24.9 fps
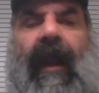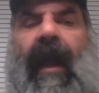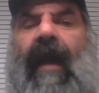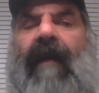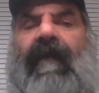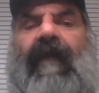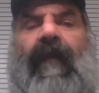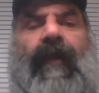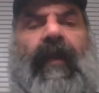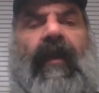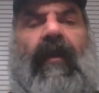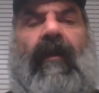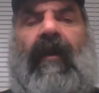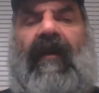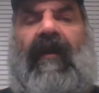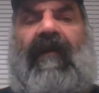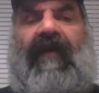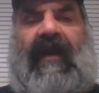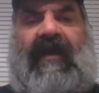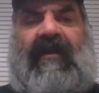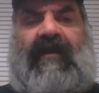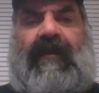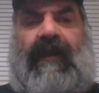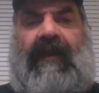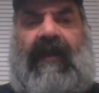got to have a
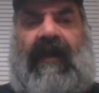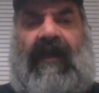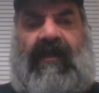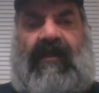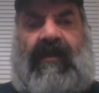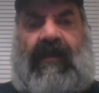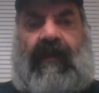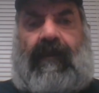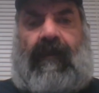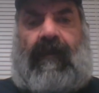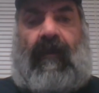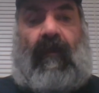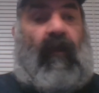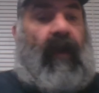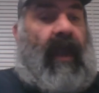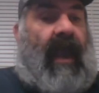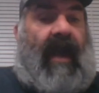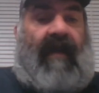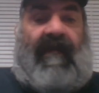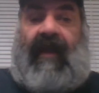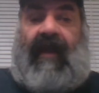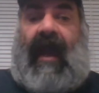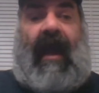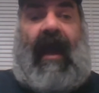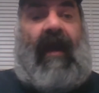punitive expedition. We
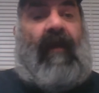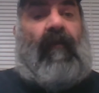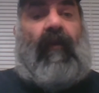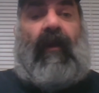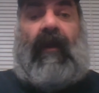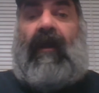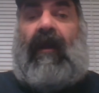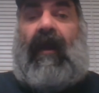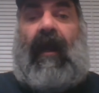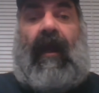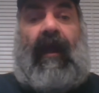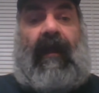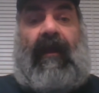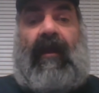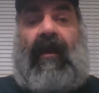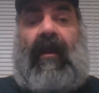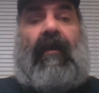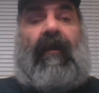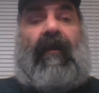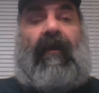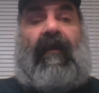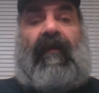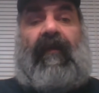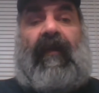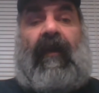haven't had one in, in
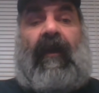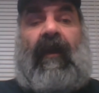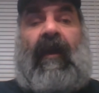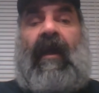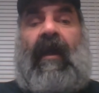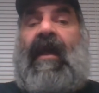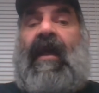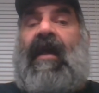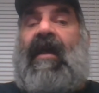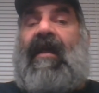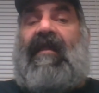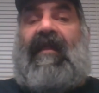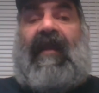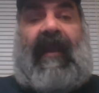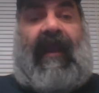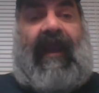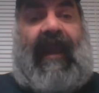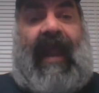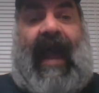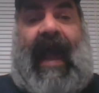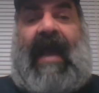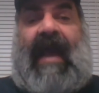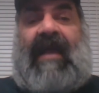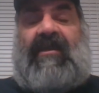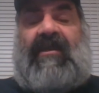years. The
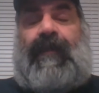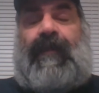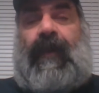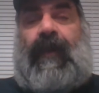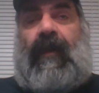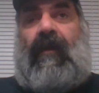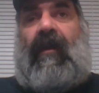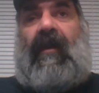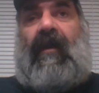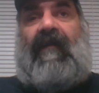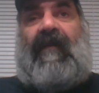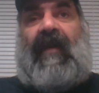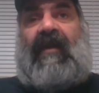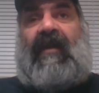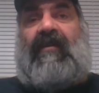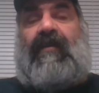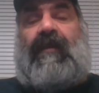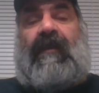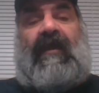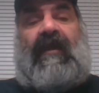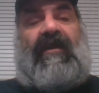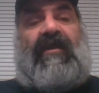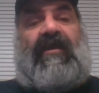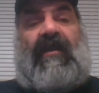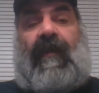last punitive
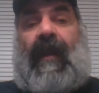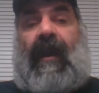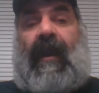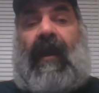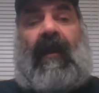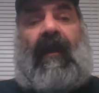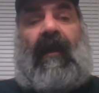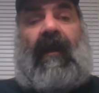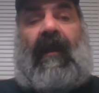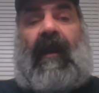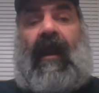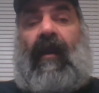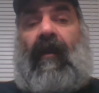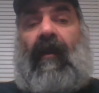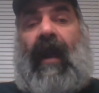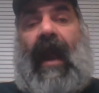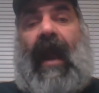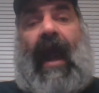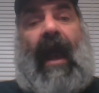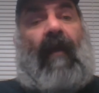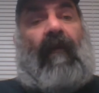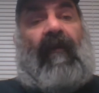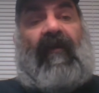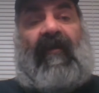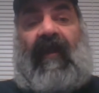expedition America
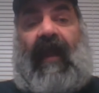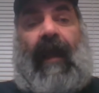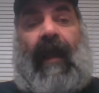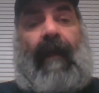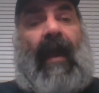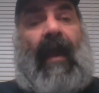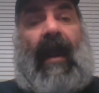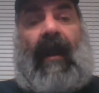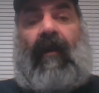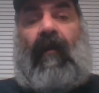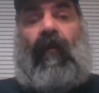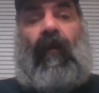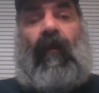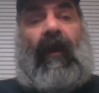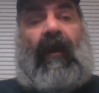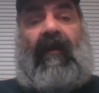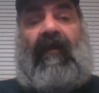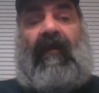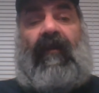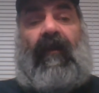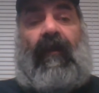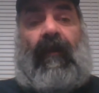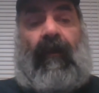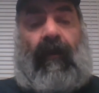carried out was linebacker one and